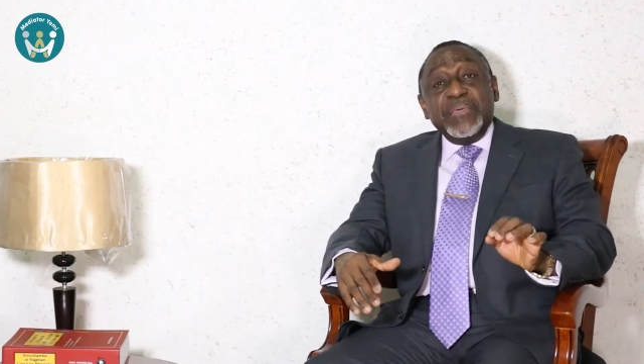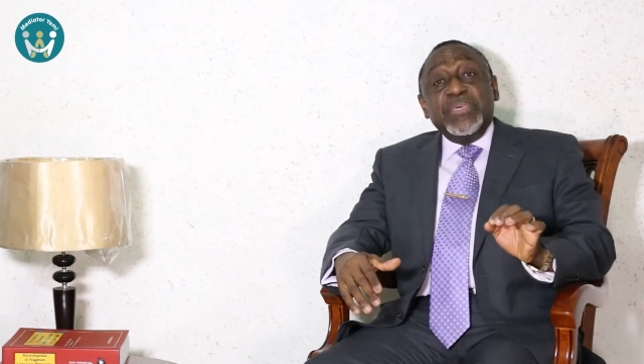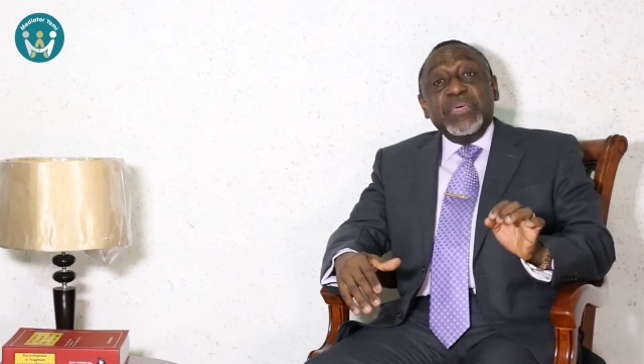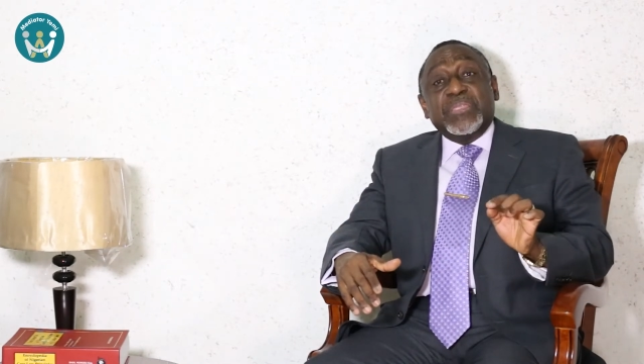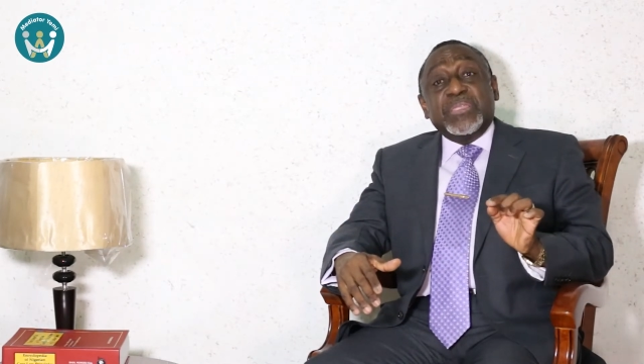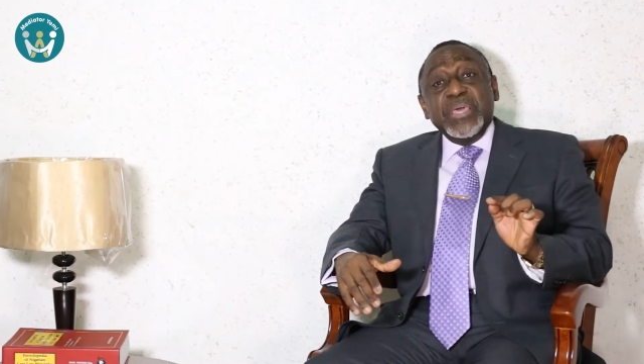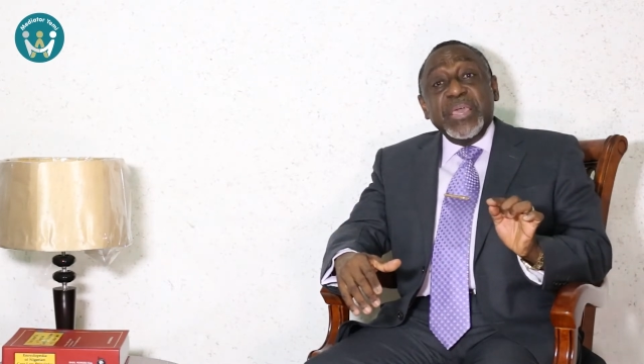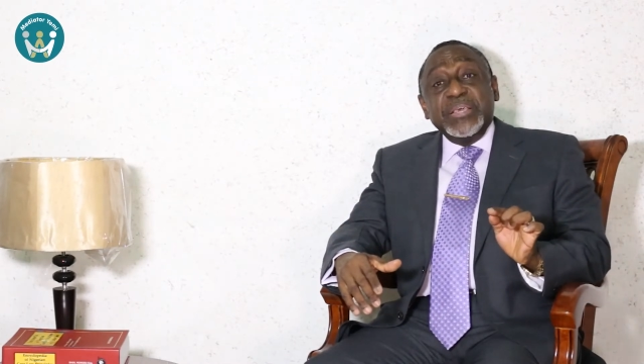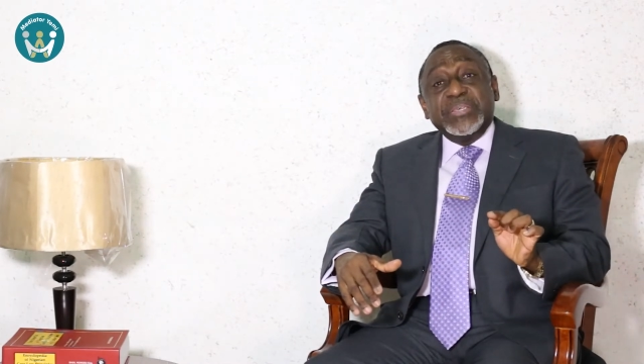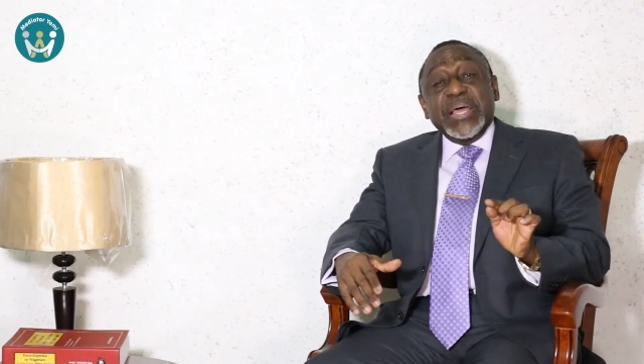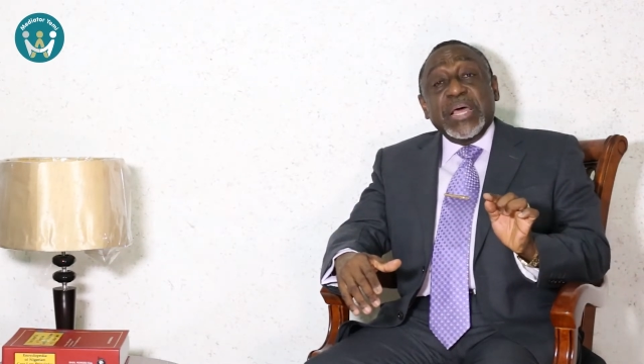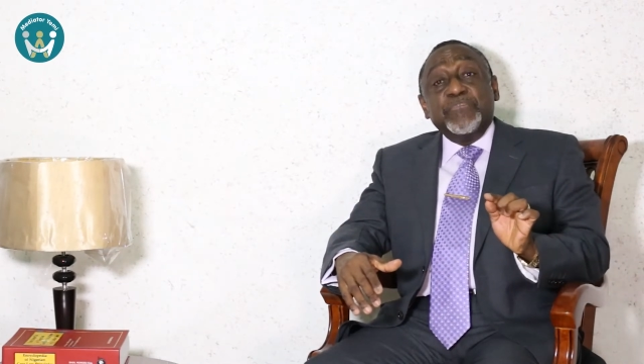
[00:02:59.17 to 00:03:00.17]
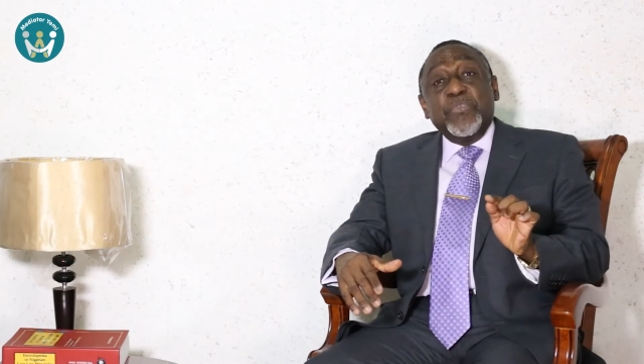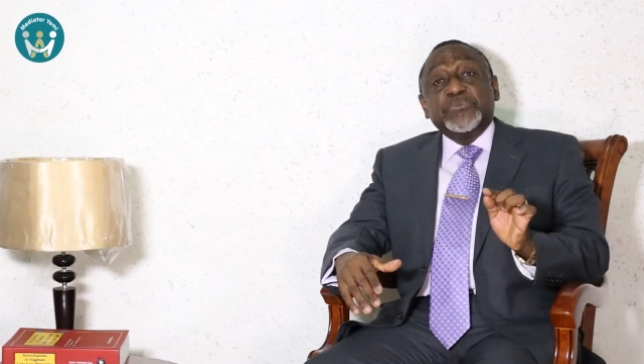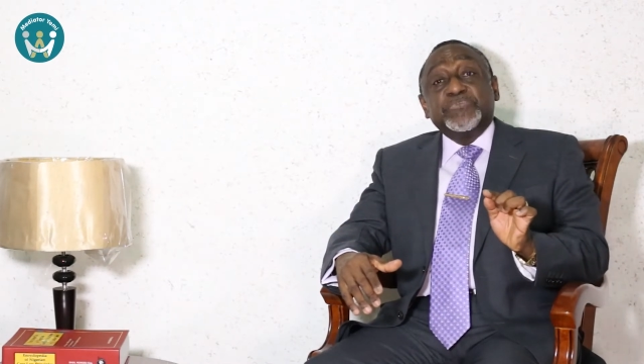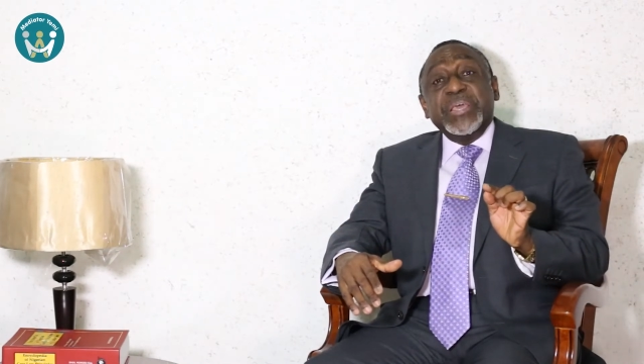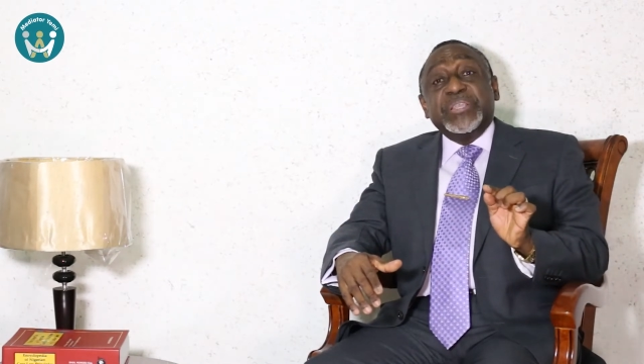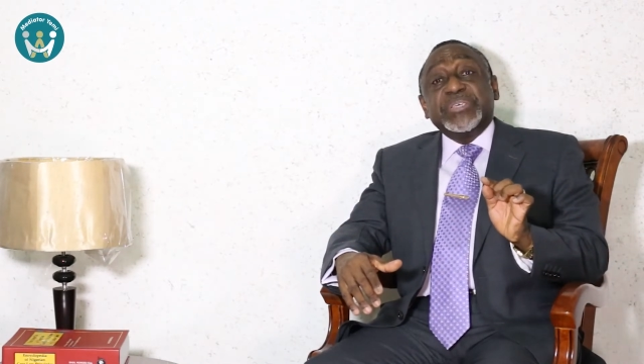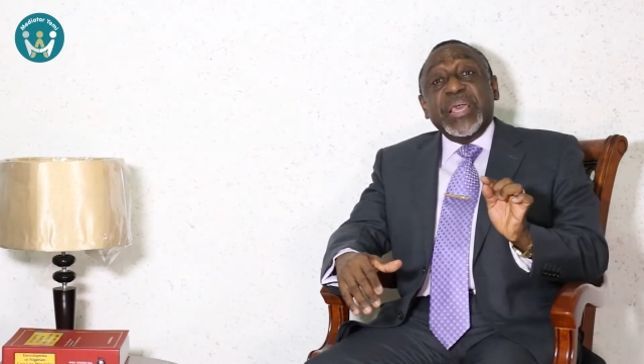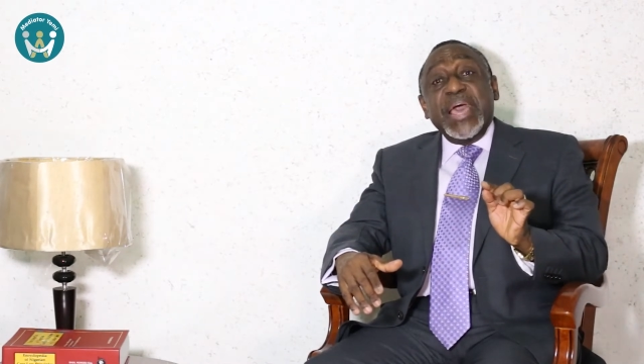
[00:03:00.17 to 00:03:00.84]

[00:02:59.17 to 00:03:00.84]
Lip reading: The things that its